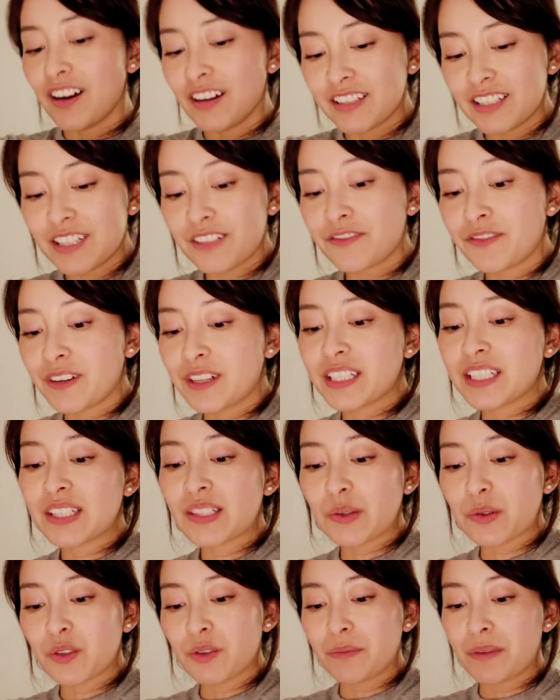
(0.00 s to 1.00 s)
different
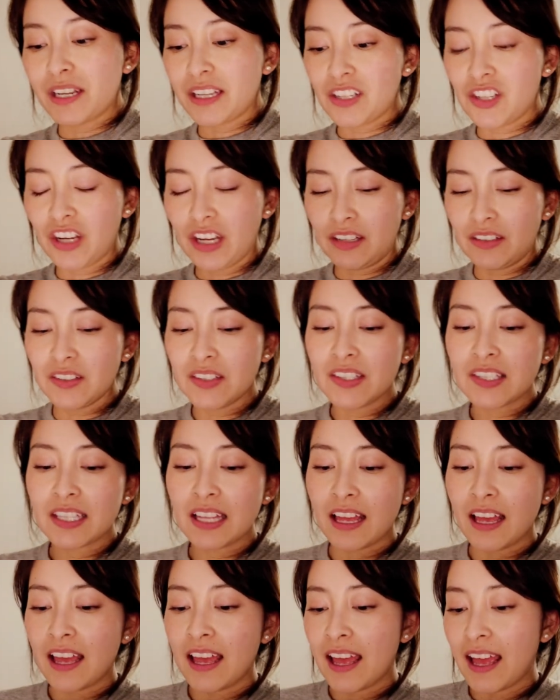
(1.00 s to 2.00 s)
social media channels.
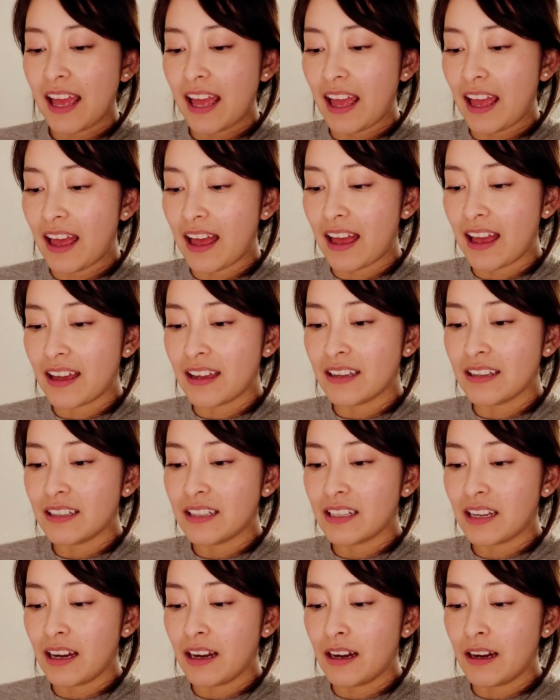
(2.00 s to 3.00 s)
And
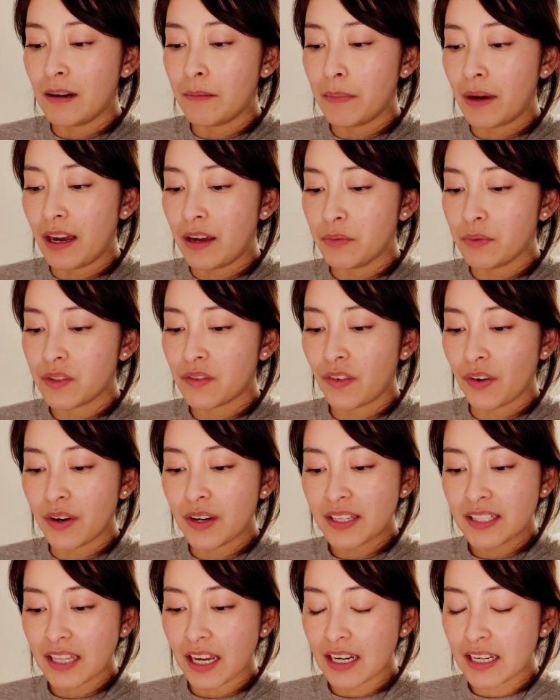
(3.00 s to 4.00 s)
I was very
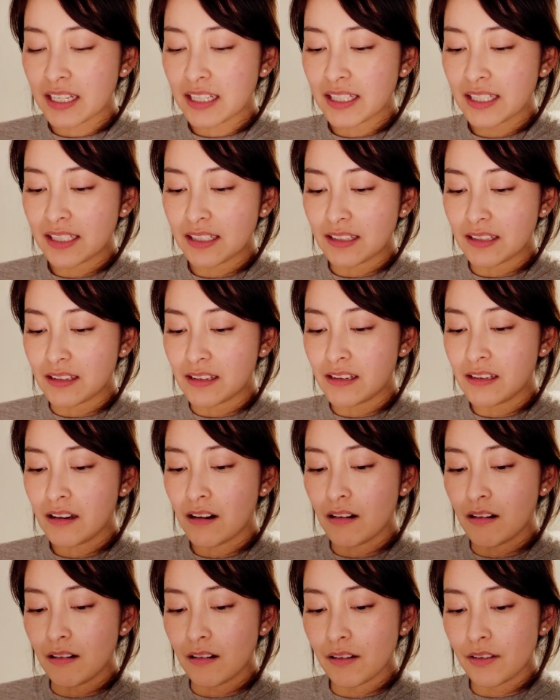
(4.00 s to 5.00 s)
excited to see
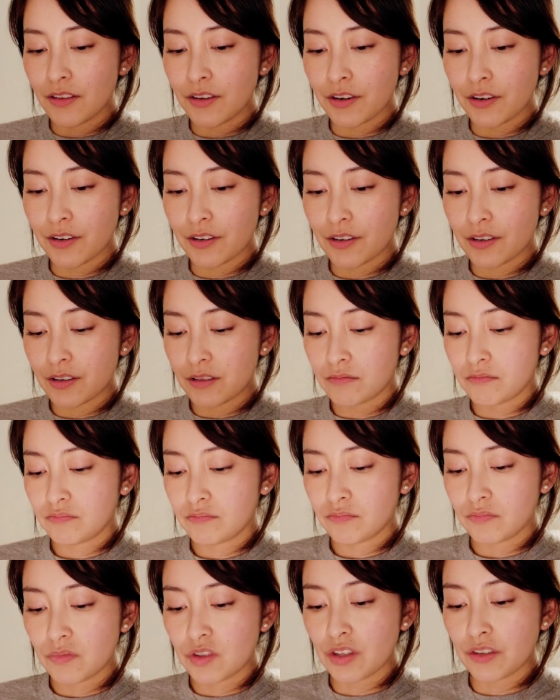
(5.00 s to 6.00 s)
all their
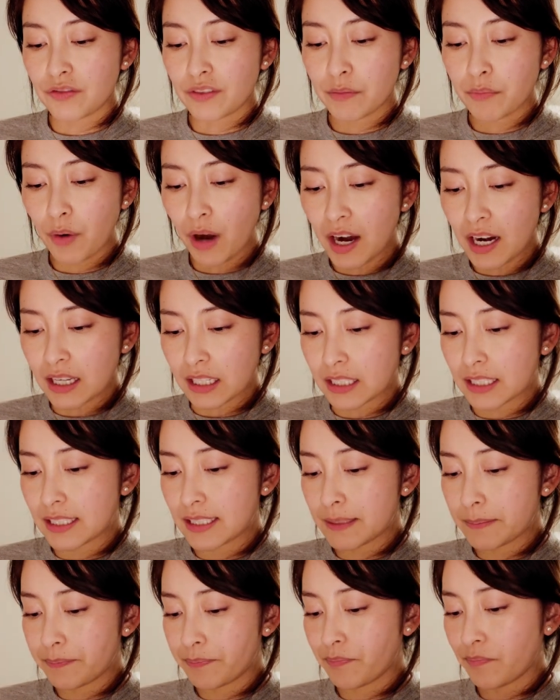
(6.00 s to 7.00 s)
different
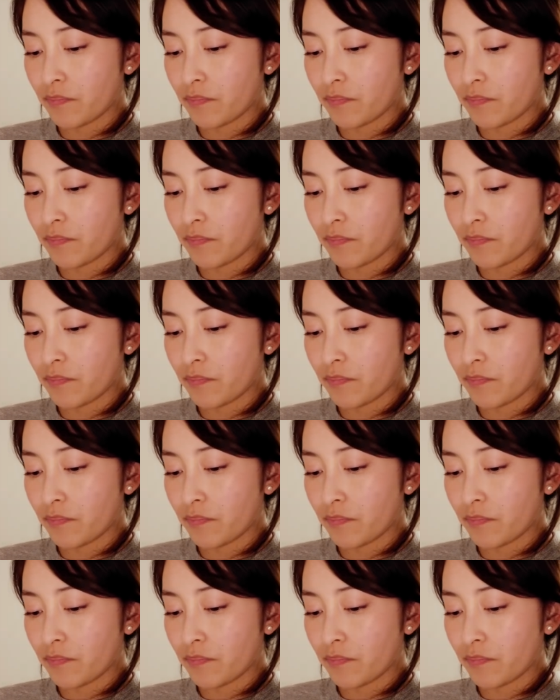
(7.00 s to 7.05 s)
products.